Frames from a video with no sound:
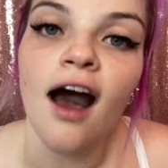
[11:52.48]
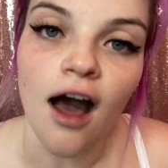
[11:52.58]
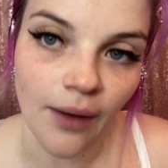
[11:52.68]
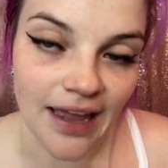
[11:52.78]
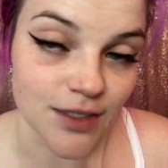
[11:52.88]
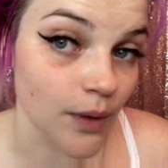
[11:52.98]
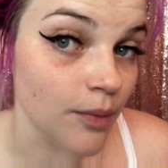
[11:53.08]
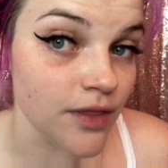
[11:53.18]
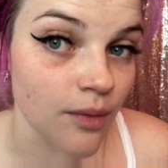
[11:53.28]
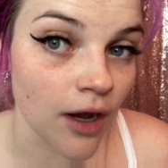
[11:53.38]
Okay, so I
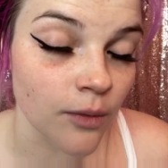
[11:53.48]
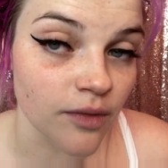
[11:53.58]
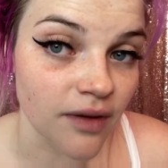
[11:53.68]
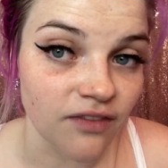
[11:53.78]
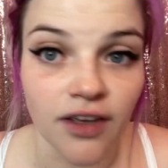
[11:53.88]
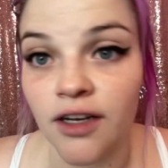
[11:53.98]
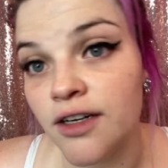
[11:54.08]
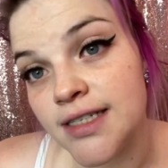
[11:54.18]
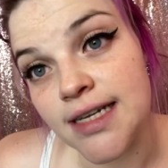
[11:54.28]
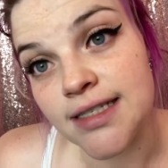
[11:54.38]
put them on with my
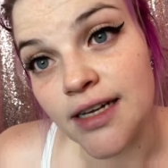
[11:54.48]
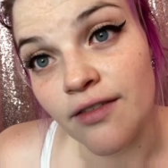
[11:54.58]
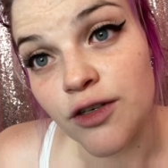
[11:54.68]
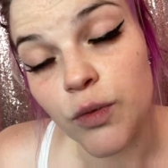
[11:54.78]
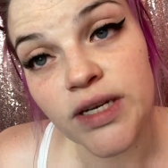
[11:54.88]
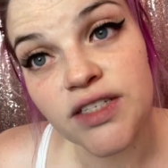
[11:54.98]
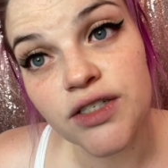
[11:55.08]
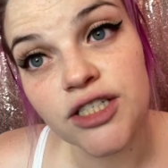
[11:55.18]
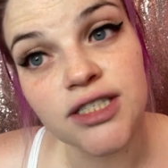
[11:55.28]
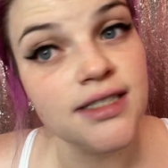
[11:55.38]
fingers instead of the
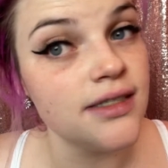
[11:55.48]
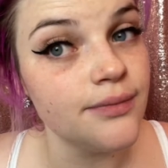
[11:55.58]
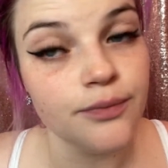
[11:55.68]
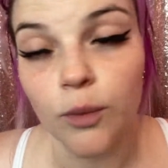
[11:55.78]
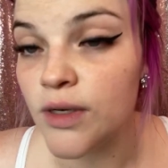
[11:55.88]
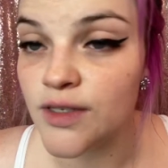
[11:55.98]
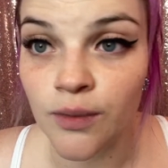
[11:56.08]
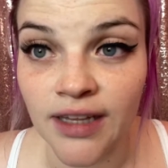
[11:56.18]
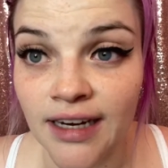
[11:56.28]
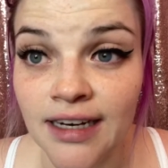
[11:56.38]
tweezers. Wasn't
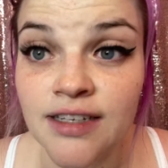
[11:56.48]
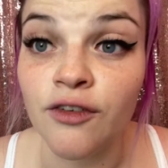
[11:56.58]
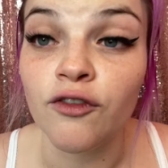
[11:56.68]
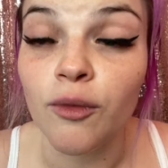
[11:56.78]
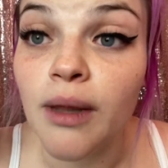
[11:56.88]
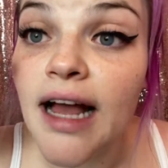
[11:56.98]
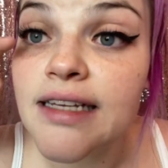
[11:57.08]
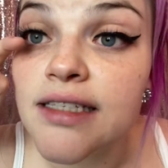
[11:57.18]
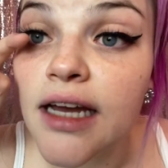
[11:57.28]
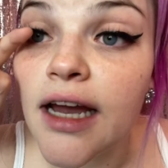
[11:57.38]
really any different from
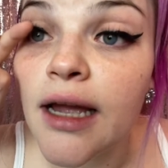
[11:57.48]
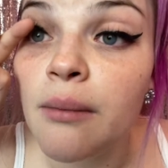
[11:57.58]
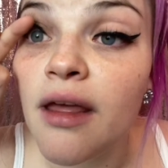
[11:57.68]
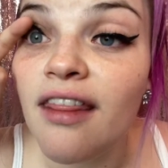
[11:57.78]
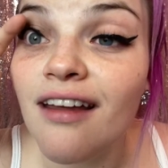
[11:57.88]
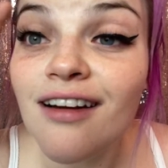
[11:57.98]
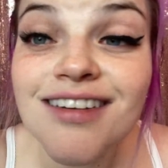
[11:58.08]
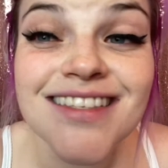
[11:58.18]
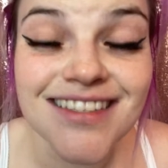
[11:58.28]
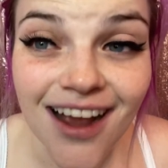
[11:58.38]
last time. They're
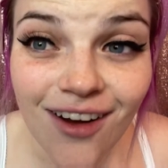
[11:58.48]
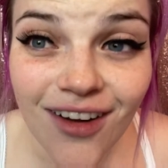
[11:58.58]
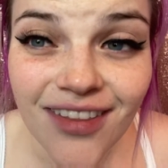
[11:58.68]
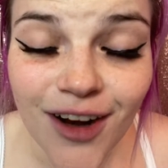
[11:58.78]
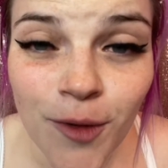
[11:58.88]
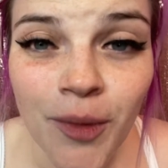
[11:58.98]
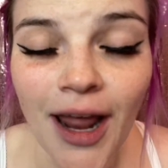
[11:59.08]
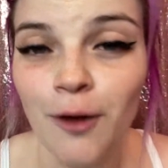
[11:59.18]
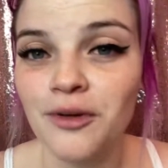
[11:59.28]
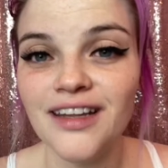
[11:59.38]
stuck on there, but
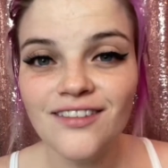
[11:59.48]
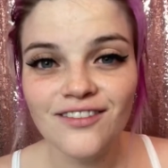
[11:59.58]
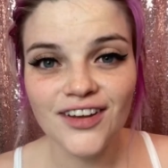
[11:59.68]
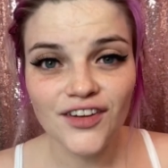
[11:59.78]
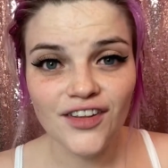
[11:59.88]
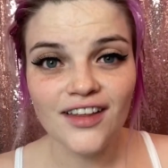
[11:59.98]
I really feel